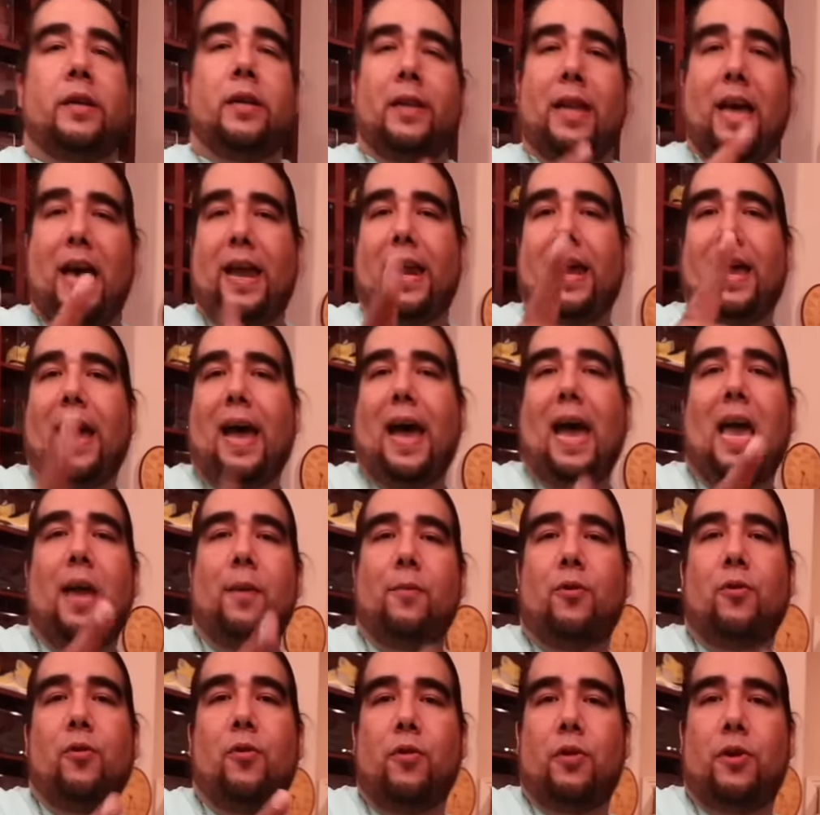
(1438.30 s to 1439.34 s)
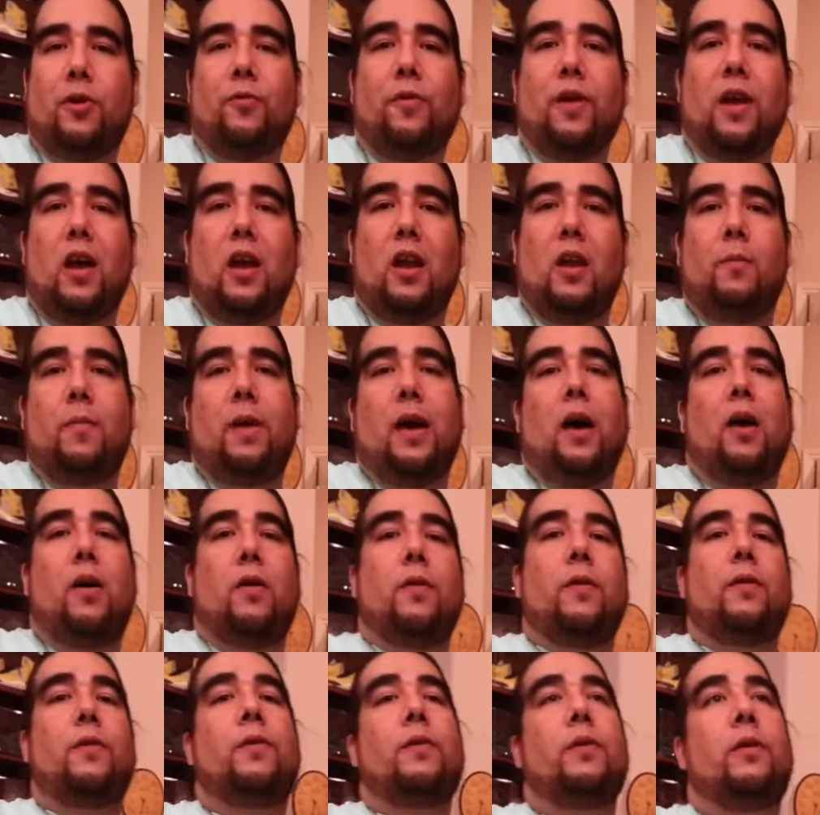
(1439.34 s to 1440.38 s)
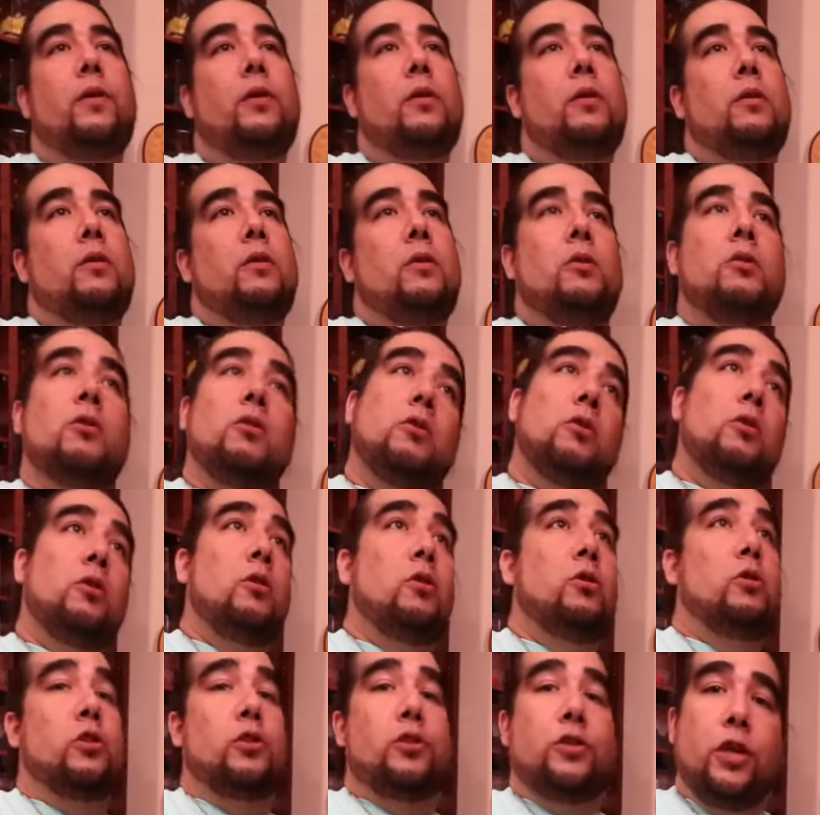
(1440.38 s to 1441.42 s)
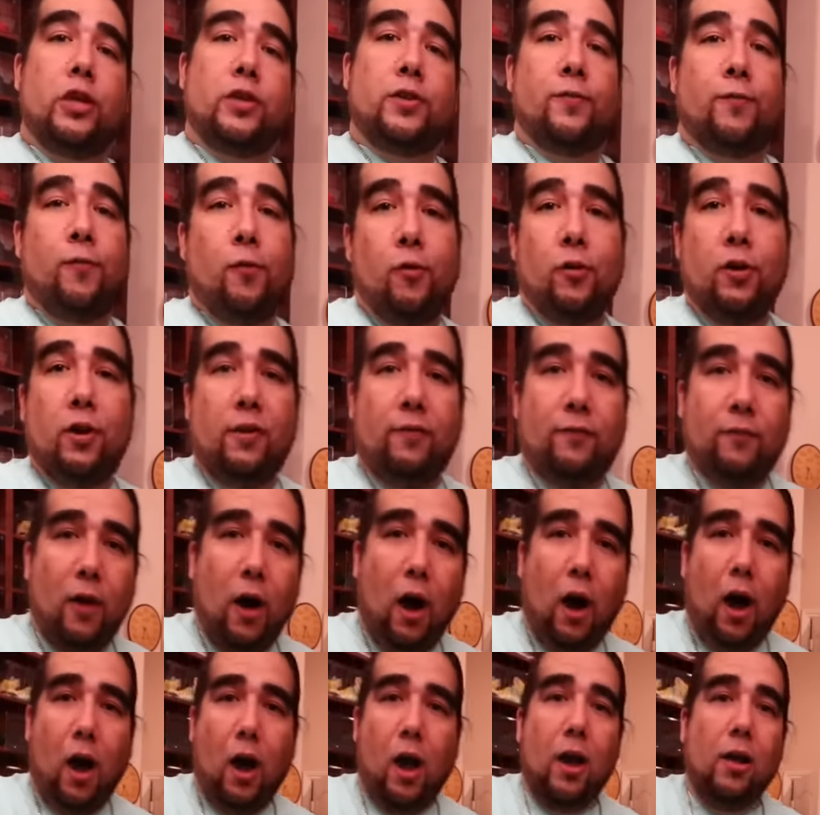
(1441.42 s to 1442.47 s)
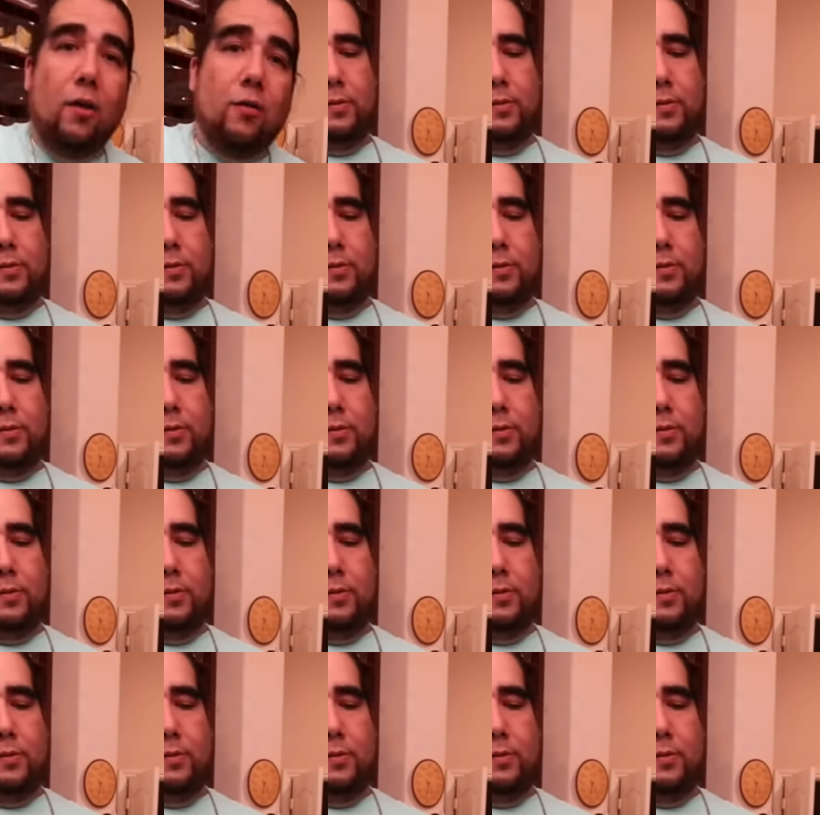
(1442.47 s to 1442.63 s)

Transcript: A lot of hype going around about Stitch forty-five.